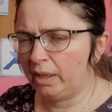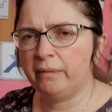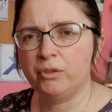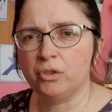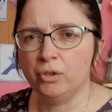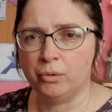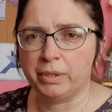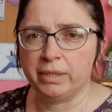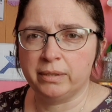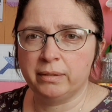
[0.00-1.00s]
I've just
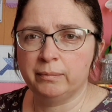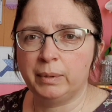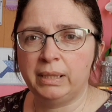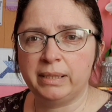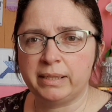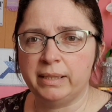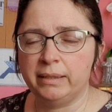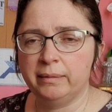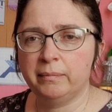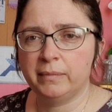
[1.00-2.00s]
noticed while
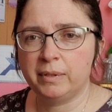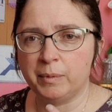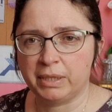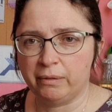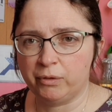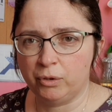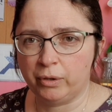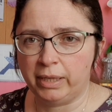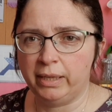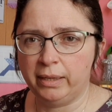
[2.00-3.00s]
listening to myself
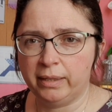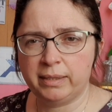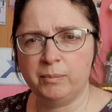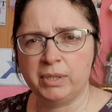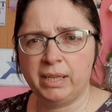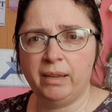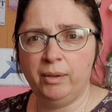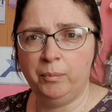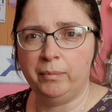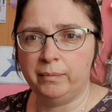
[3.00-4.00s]
talking here, I seem to say
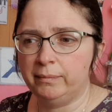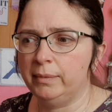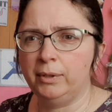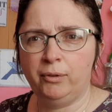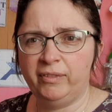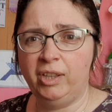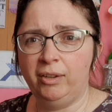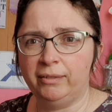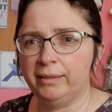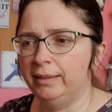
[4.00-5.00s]
an awful
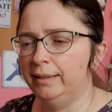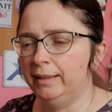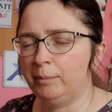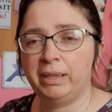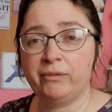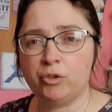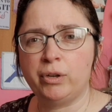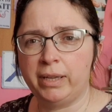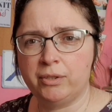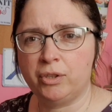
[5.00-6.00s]
lot I'm going to have to
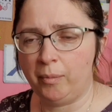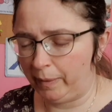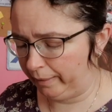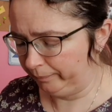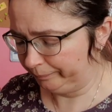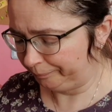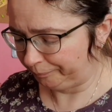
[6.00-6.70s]
try and stop that.